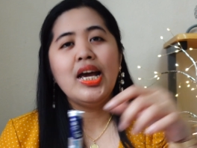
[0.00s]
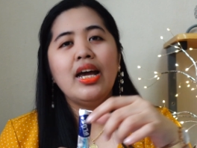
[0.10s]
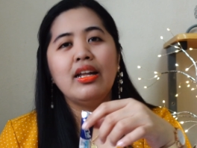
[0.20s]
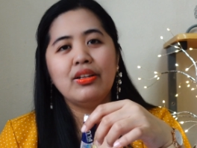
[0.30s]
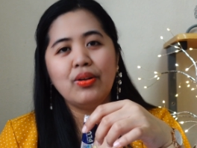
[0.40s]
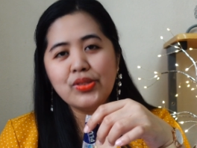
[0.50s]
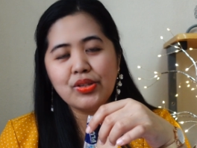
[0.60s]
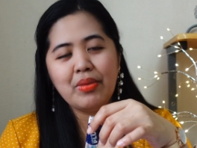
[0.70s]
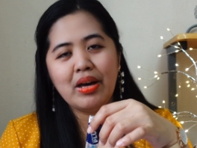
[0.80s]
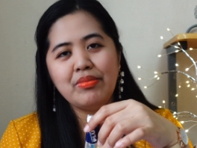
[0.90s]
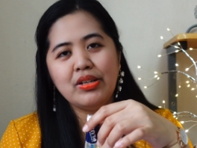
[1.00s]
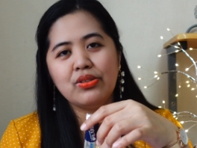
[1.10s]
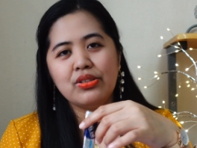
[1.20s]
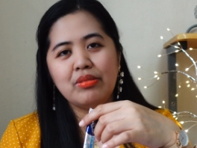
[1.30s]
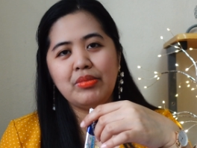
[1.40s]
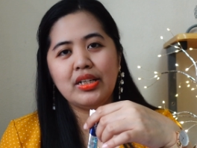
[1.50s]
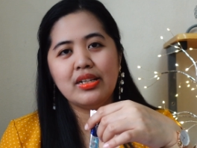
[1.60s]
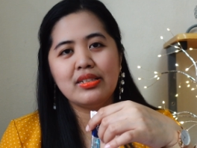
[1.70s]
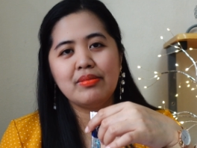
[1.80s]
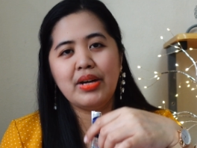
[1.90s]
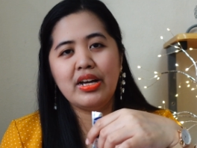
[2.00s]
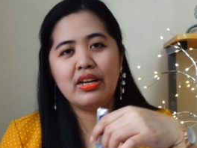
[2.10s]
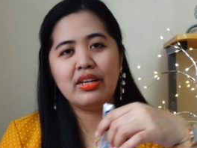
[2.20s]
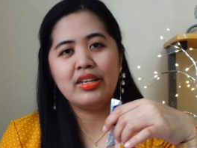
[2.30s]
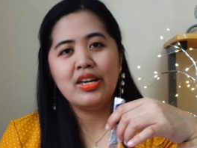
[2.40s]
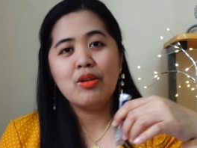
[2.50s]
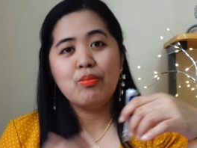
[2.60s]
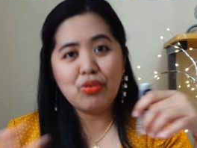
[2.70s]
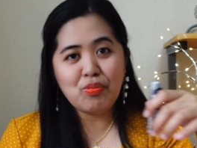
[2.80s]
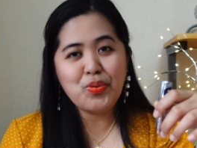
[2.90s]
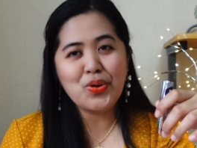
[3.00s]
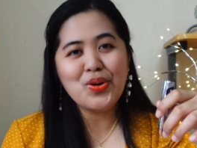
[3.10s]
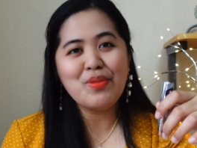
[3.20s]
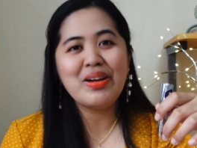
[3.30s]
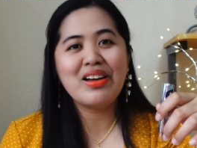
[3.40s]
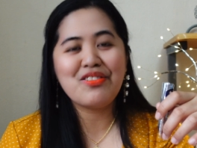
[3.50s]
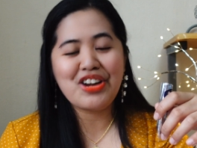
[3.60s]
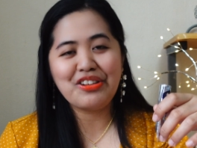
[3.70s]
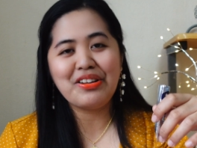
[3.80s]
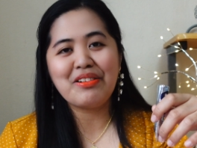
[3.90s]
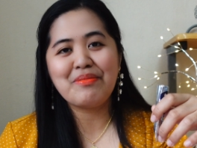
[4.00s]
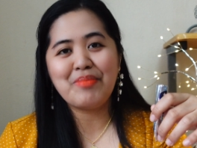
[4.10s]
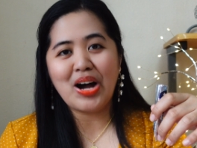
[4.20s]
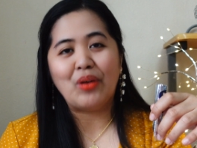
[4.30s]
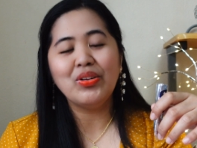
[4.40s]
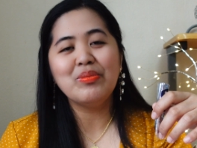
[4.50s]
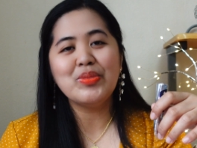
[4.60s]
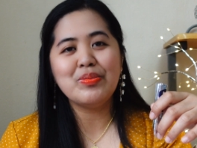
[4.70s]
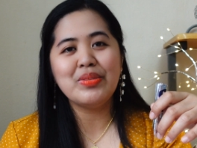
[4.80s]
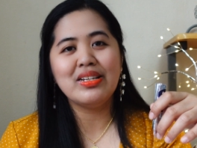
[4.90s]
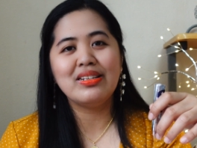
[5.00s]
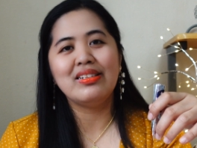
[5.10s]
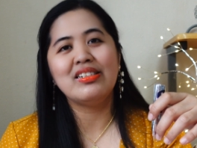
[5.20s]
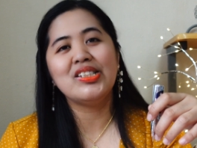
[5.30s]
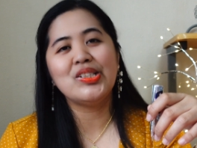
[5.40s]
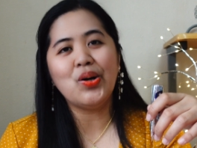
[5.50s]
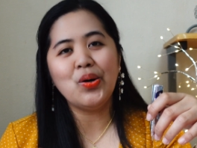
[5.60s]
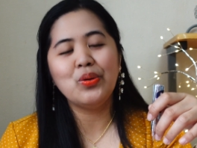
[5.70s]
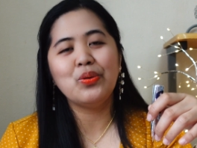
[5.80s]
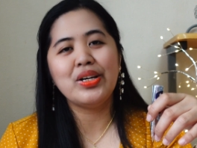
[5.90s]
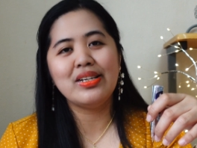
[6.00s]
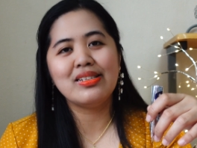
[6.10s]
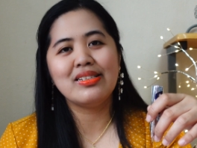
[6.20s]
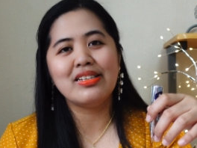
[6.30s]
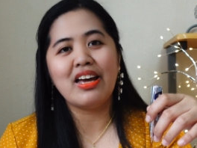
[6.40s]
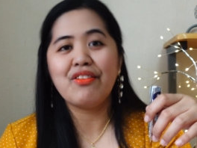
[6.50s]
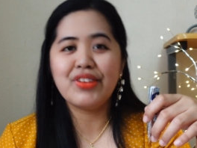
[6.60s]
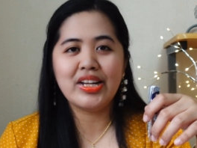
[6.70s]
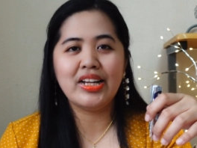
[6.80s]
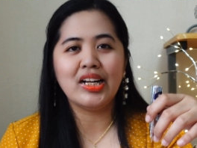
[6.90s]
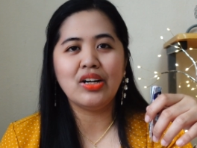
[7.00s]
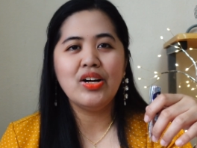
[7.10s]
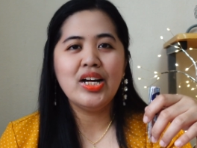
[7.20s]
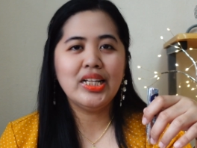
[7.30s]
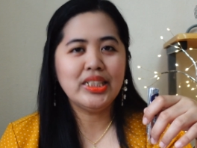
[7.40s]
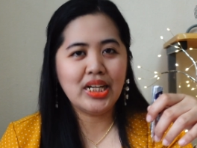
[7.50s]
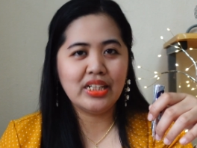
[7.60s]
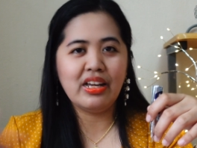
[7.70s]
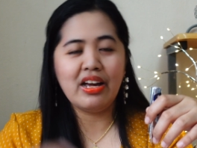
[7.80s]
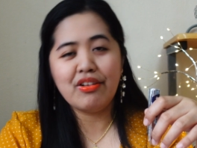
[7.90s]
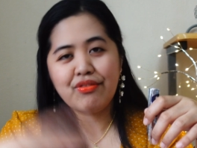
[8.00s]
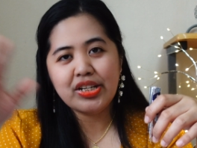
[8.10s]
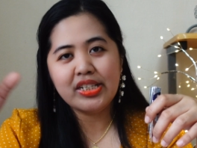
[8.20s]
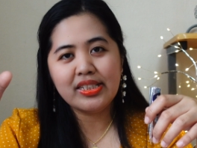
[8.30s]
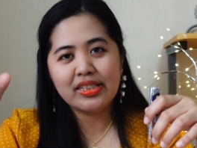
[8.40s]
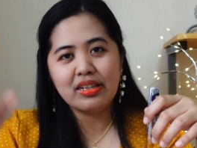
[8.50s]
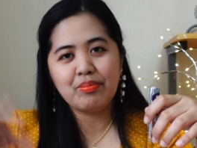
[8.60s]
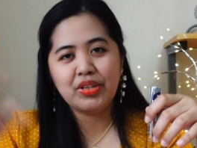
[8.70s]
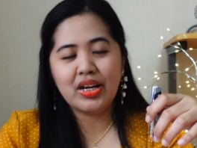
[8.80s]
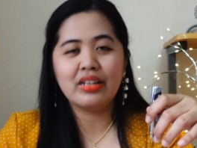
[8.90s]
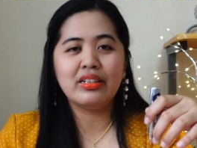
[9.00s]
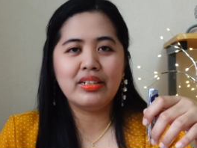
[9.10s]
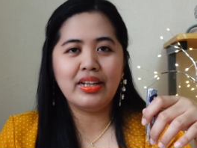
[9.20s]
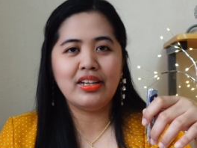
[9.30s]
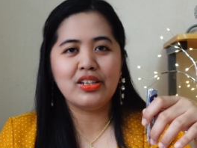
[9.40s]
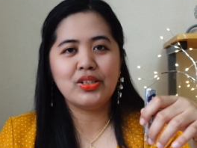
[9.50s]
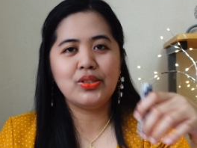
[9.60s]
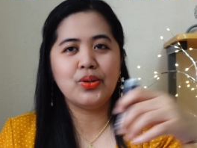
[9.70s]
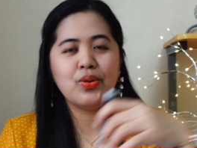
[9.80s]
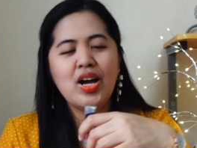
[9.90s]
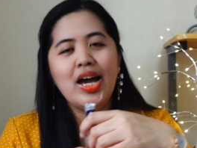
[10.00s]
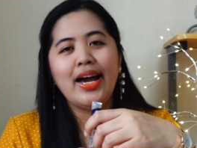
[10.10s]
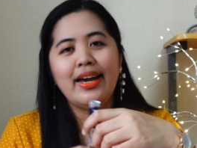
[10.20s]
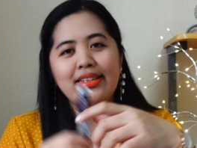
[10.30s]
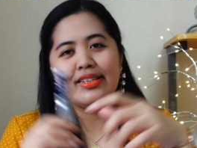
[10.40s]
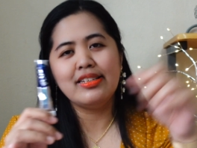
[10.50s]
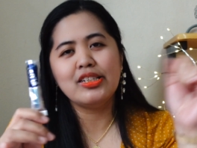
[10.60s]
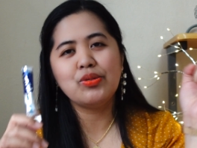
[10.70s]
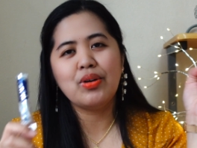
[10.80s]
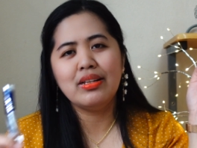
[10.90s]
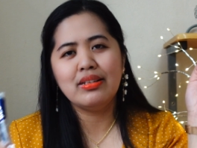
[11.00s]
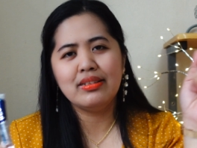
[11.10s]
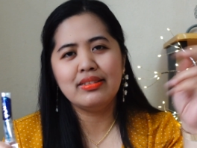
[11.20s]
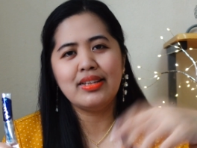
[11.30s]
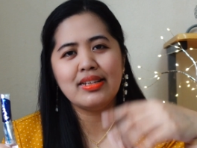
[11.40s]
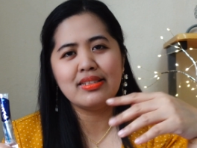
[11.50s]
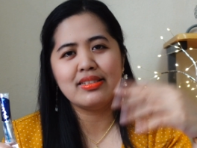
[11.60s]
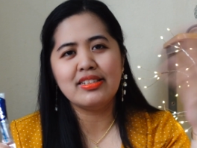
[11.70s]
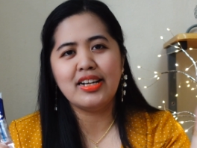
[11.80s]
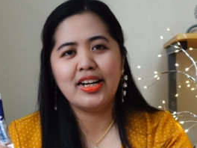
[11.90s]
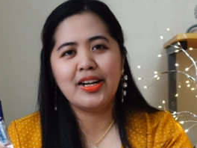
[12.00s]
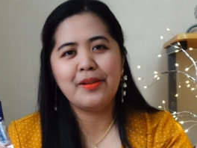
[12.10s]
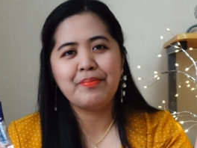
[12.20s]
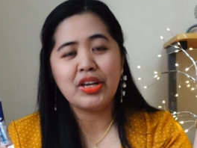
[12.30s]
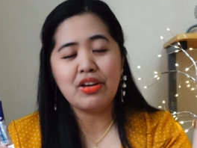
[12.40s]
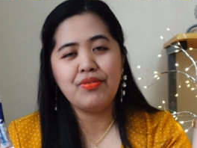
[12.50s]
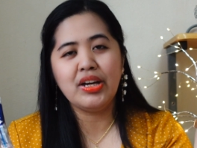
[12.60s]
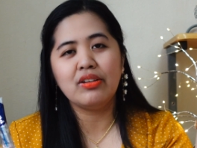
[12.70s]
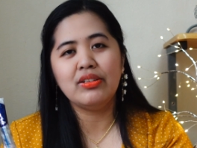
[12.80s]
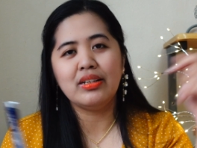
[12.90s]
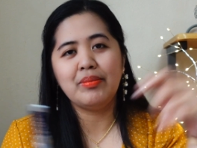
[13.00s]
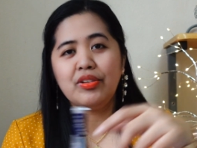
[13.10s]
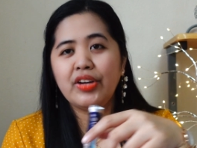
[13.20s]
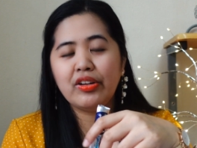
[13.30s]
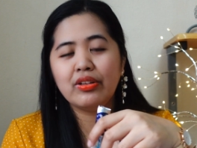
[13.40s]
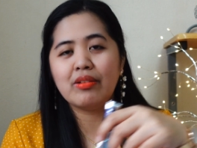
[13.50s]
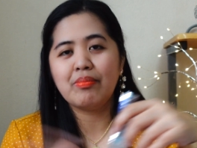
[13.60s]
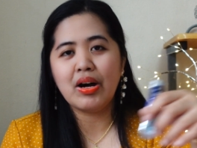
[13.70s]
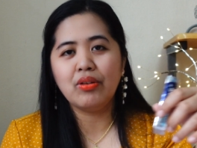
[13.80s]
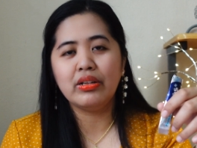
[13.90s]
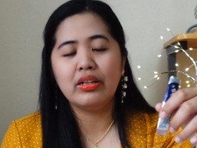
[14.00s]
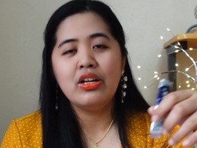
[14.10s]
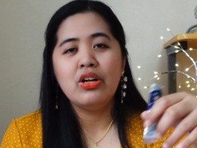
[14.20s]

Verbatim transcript: And also, my amigos and amigas, my poo poo, my regular bowel movement is always every day now, not every skip the other day. So I think this one, that's the effect on it. I mean, regular bowel,